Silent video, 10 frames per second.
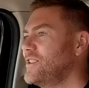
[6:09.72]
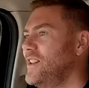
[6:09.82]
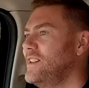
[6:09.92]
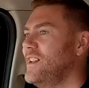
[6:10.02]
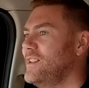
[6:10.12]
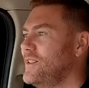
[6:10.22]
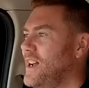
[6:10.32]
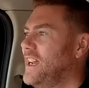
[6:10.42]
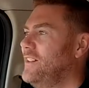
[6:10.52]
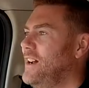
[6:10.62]
Oh, I see. Like
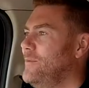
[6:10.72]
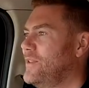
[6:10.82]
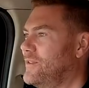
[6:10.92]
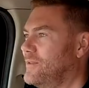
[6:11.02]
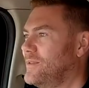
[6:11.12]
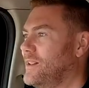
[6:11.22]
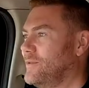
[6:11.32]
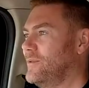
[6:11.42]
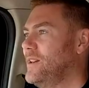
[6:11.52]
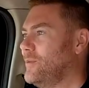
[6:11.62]
you're hanging around with
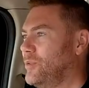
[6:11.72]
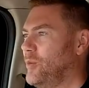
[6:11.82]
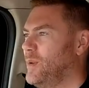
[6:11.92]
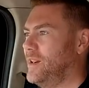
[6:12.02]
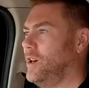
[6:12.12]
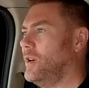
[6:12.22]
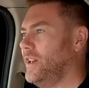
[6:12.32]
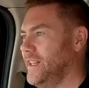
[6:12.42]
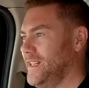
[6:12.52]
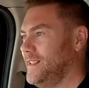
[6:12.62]
like real proper
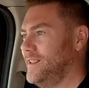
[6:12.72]
cockney.